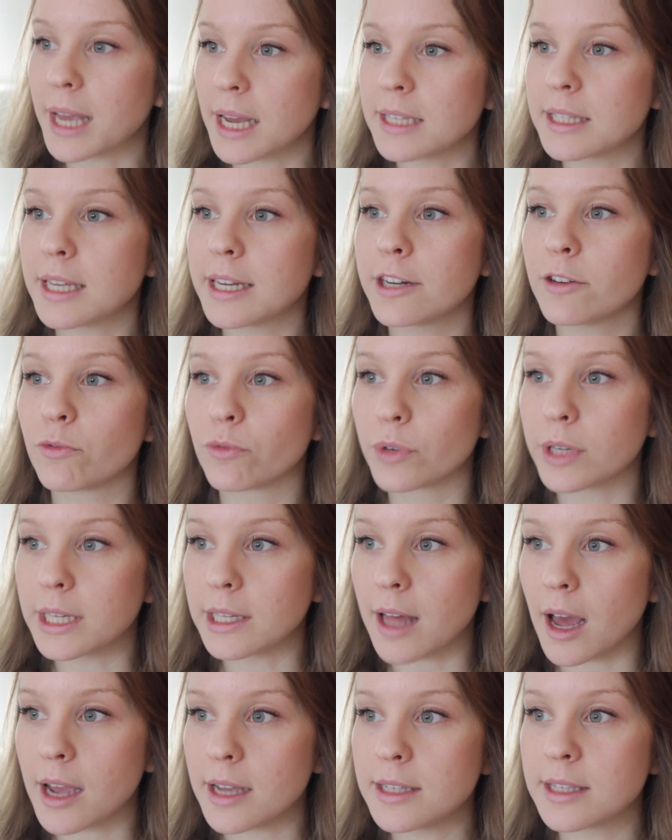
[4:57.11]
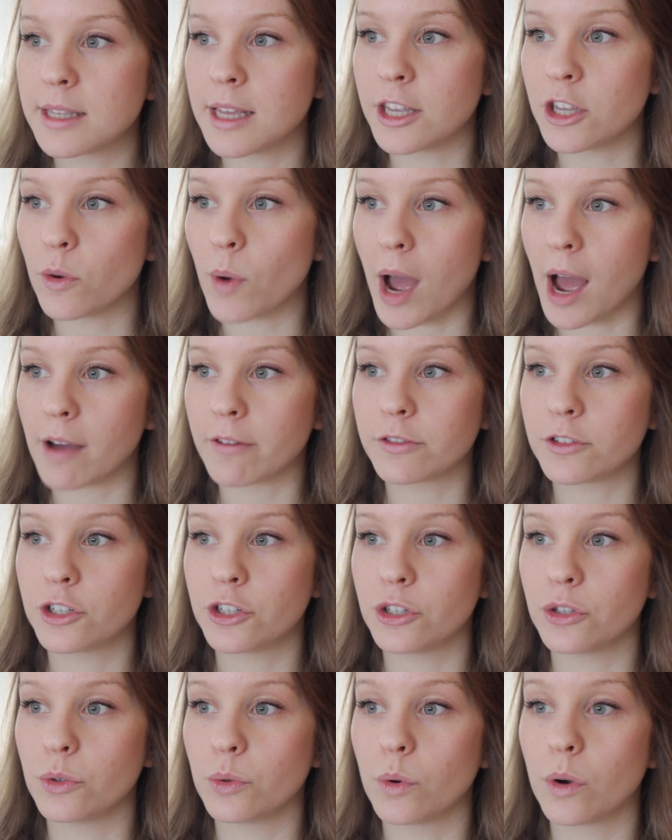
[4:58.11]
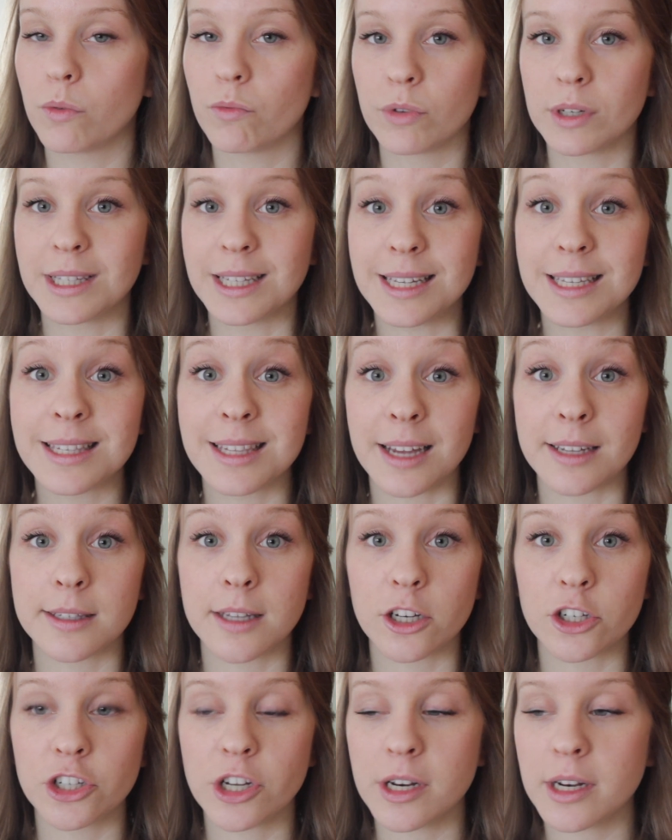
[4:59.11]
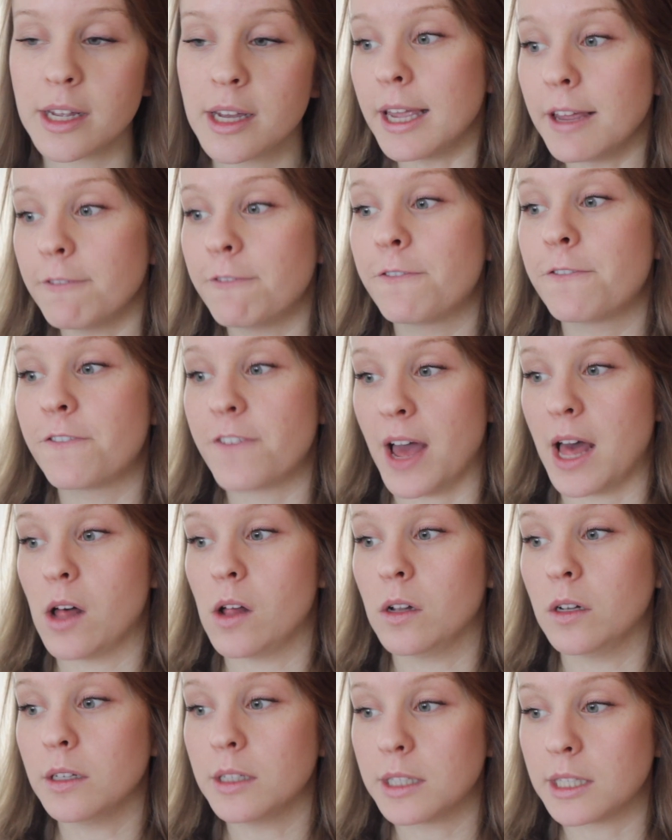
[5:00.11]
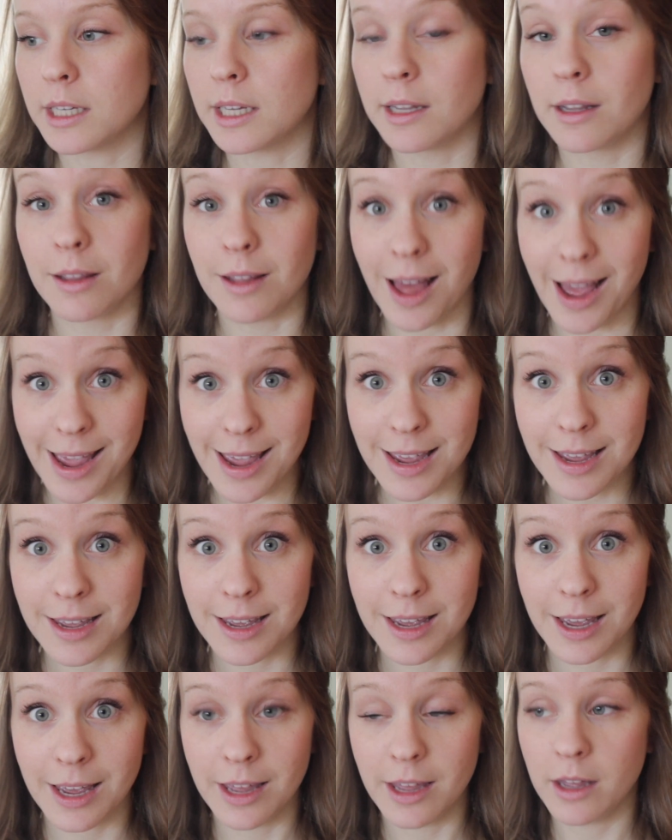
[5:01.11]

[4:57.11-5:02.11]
Because I didn't realize that you have to release that suction, it felt like